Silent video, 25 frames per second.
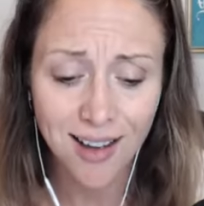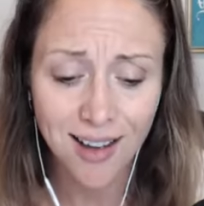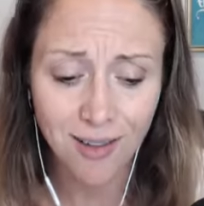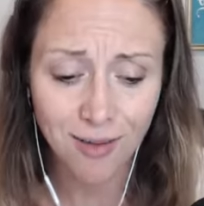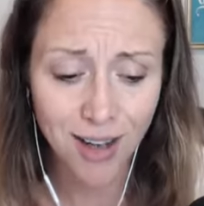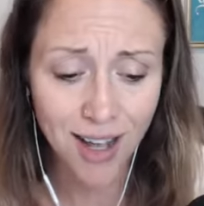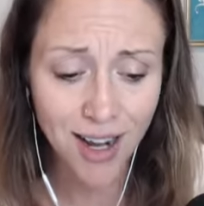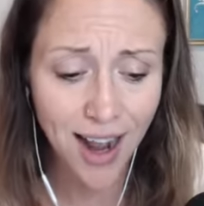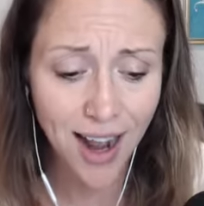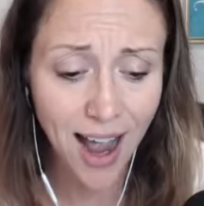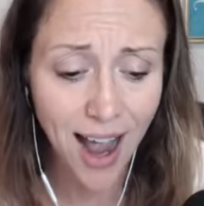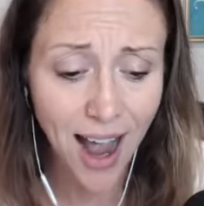
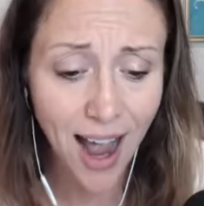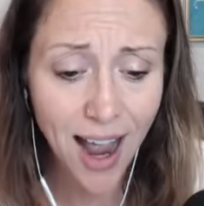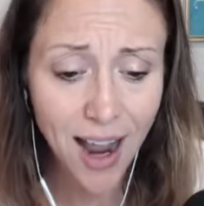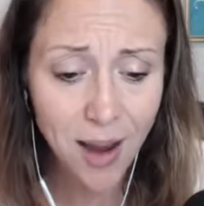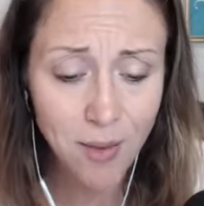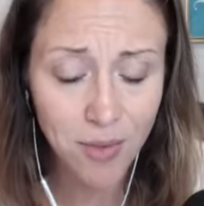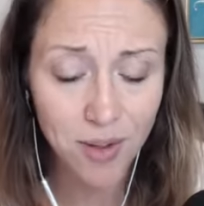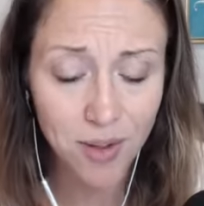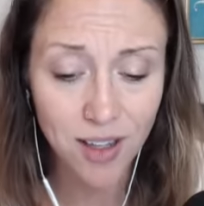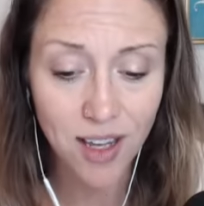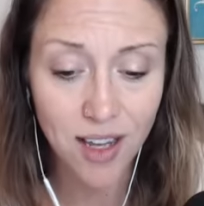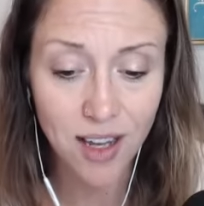what
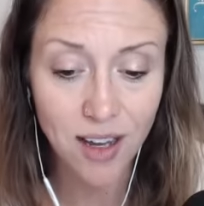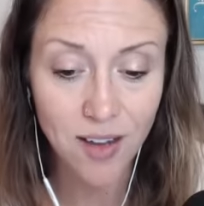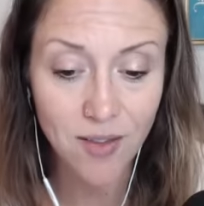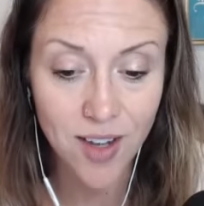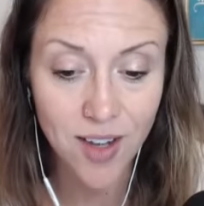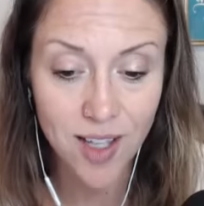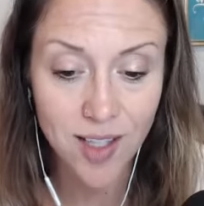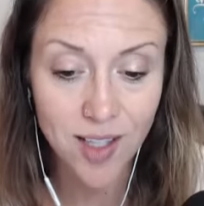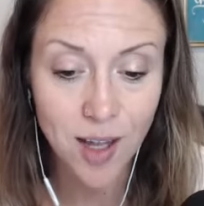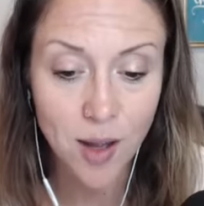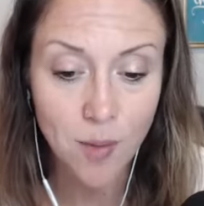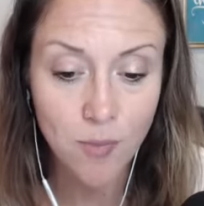I believe
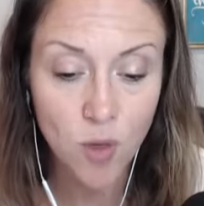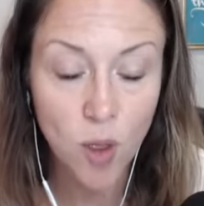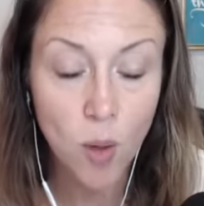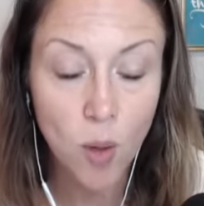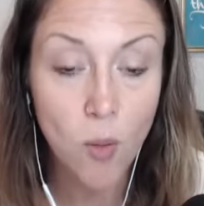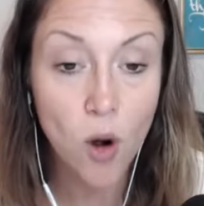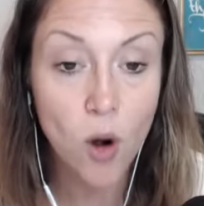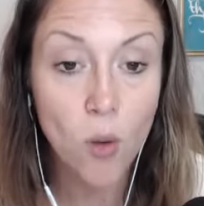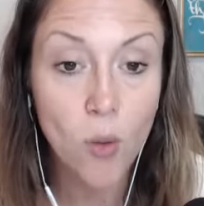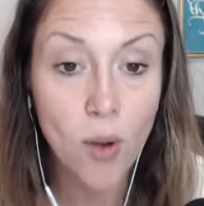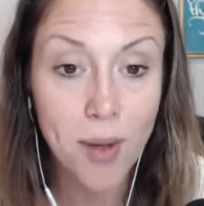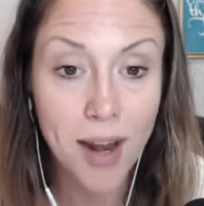is the
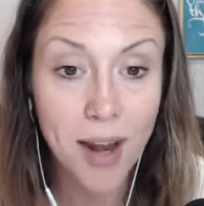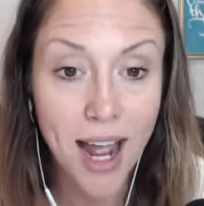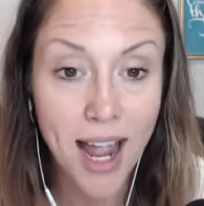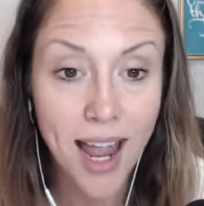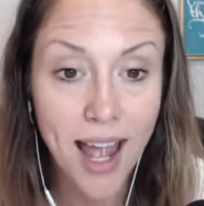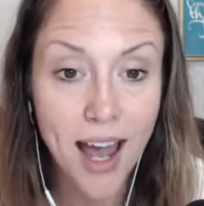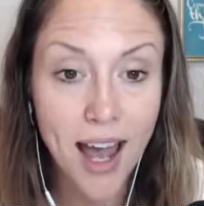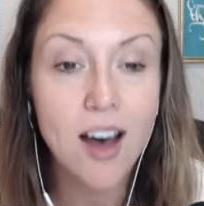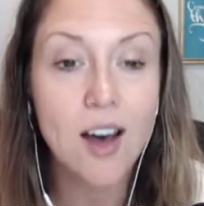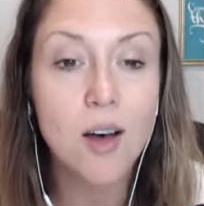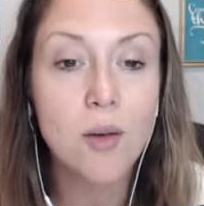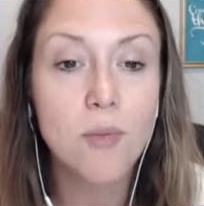more women
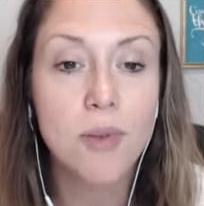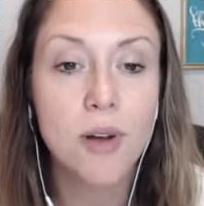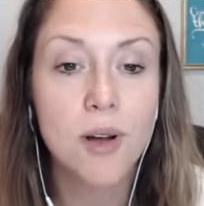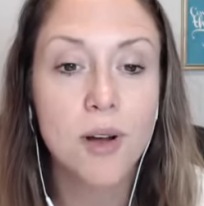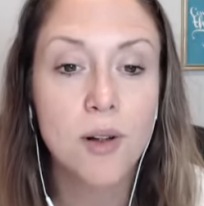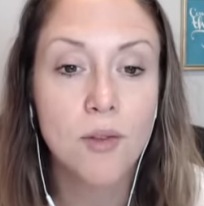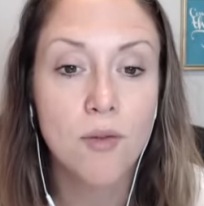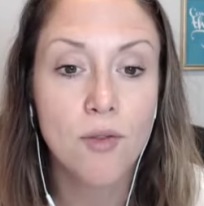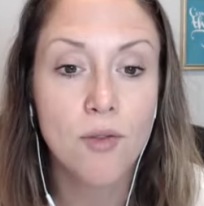I help,